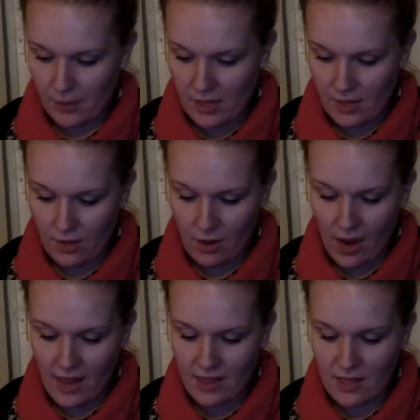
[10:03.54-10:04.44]
here.
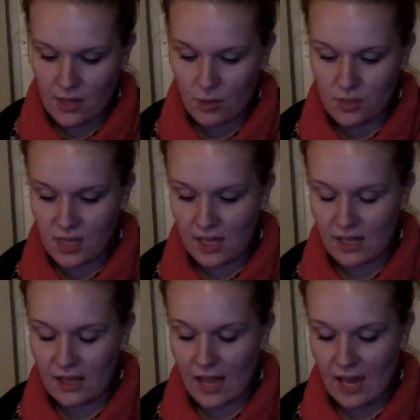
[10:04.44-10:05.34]
I think you are telling
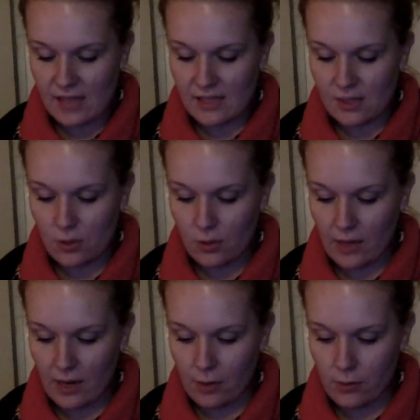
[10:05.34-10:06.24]
lies, Senor
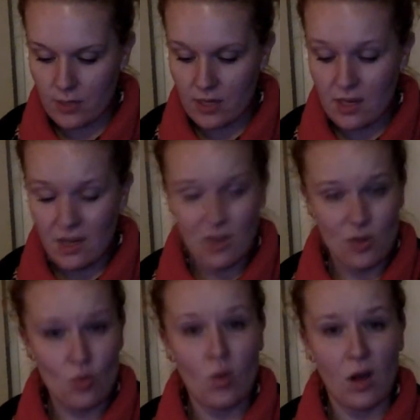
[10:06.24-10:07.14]
Coyote.
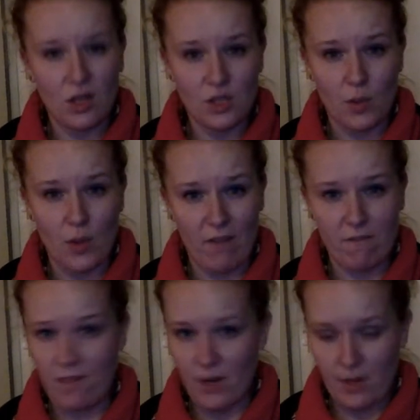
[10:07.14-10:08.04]
You also have
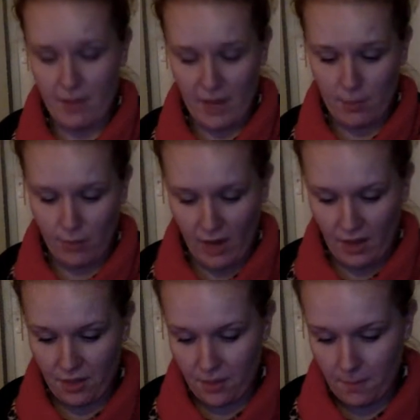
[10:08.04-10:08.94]
very bad breath.
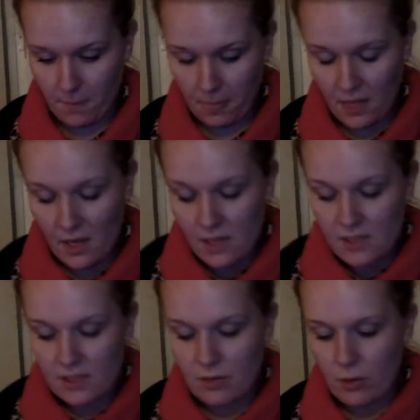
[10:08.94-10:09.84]

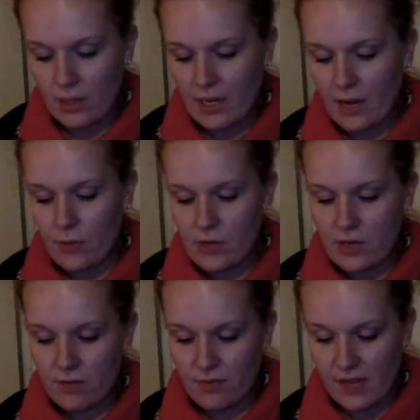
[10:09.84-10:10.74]
Senor Coyote
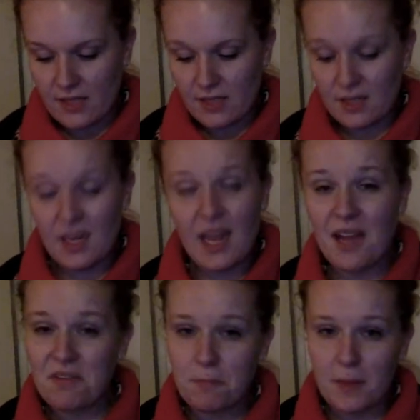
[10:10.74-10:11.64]
confessed.
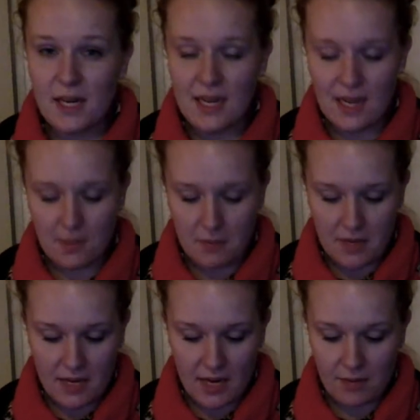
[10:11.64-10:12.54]
Have pity on
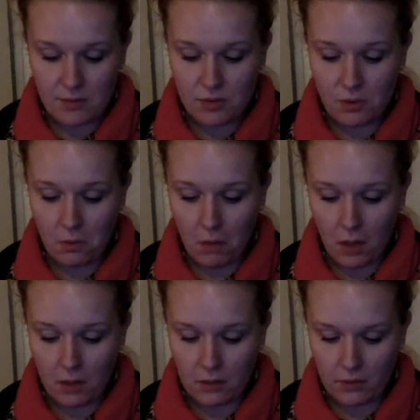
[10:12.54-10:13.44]
me. I am so
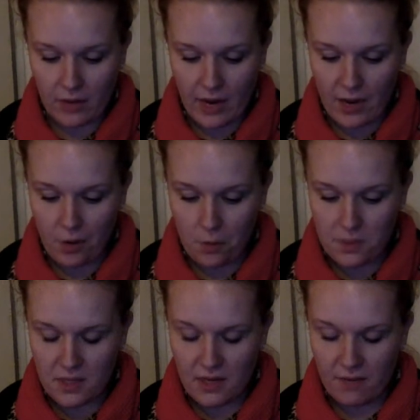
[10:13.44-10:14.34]
hungry. I hoped
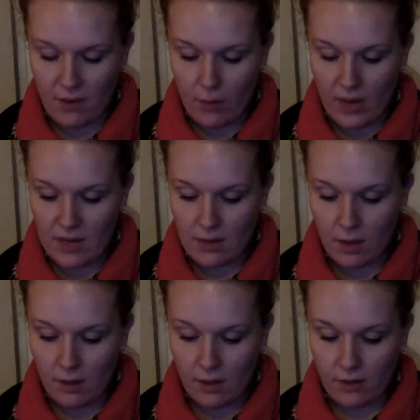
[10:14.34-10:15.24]
that if I waited
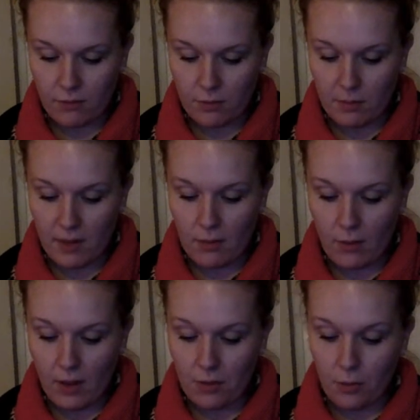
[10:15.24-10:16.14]
long enough with my
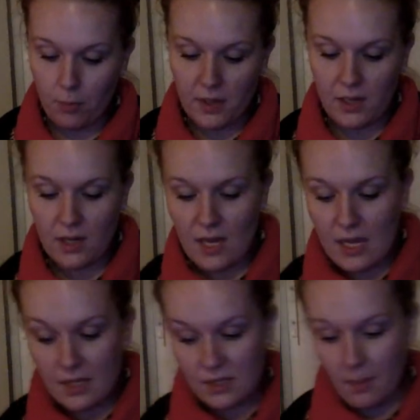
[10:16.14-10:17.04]
mouth open,
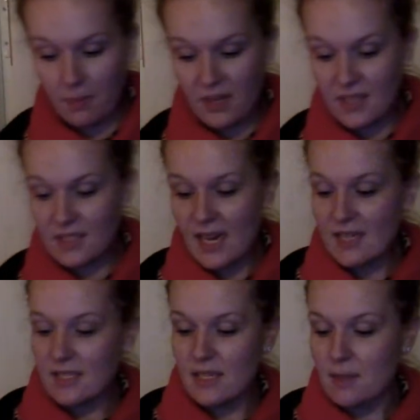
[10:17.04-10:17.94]
something
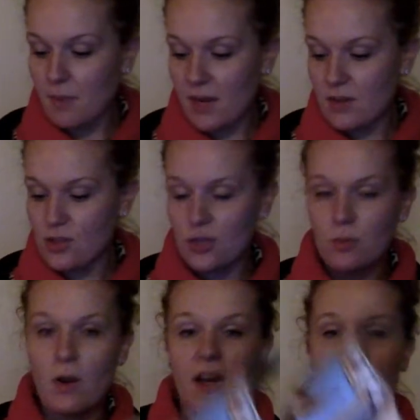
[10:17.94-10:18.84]
tasty might just run